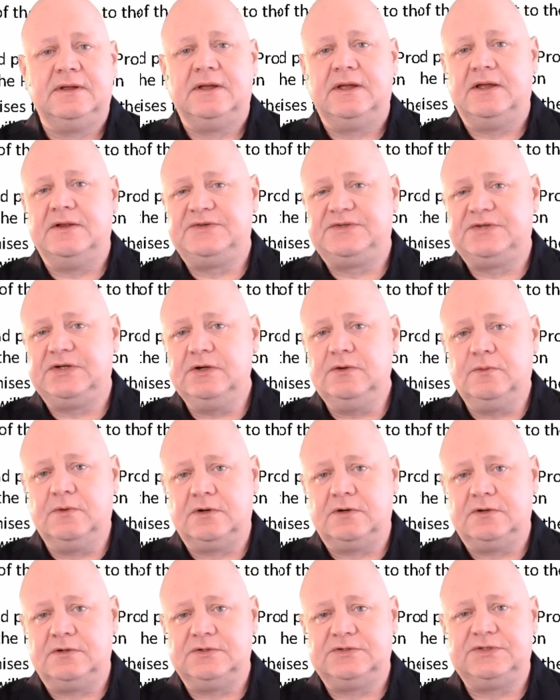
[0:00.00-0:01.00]
In 2
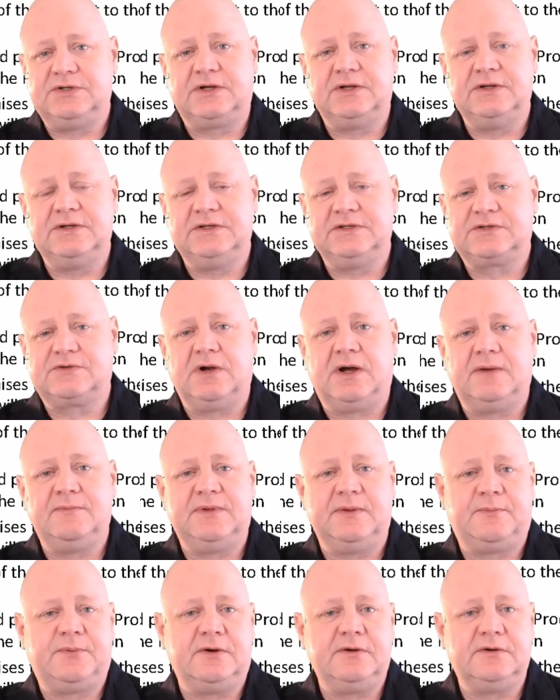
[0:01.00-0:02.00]
words, you can describe
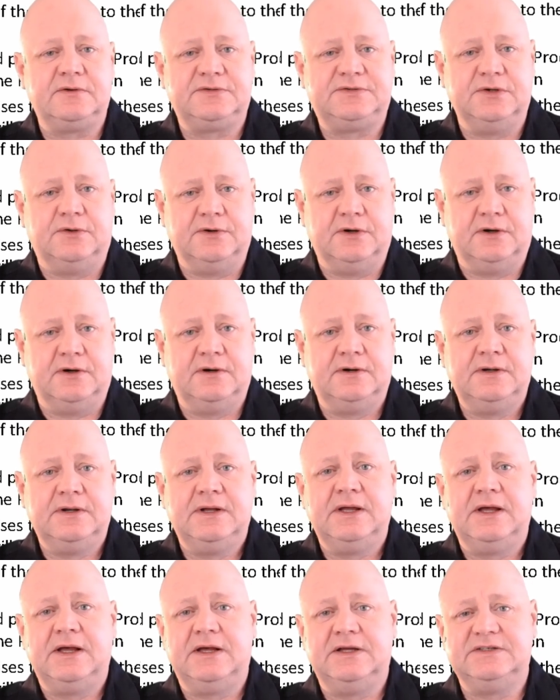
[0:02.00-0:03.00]
the product owner
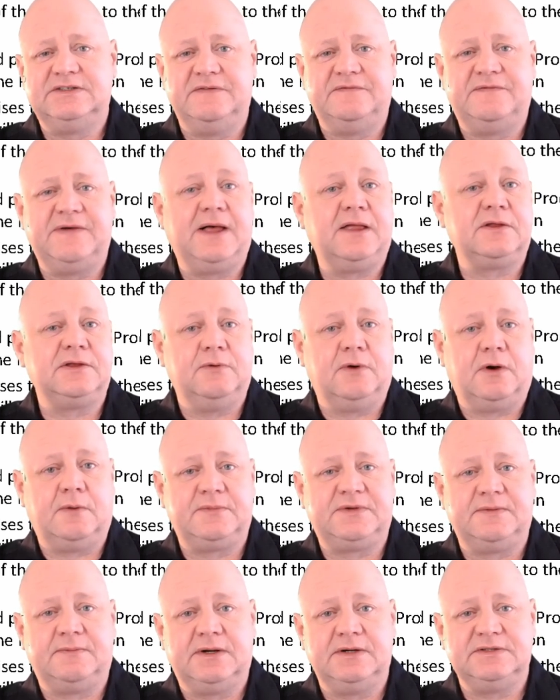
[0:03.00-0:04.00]
as the value
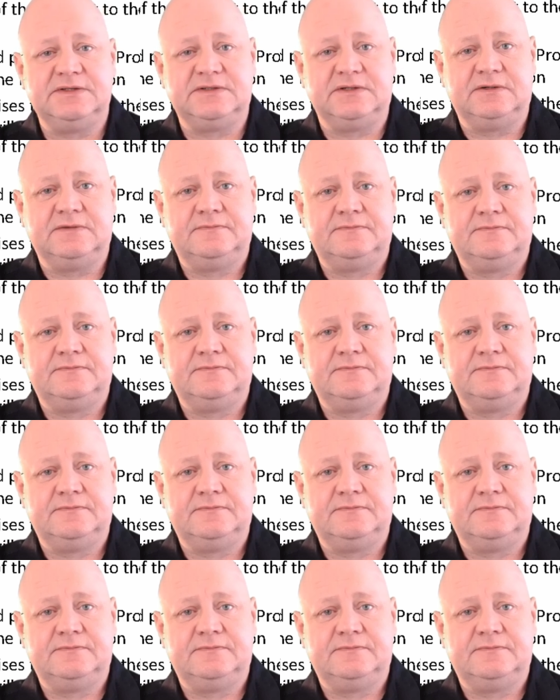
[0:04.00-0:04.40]
optimizer.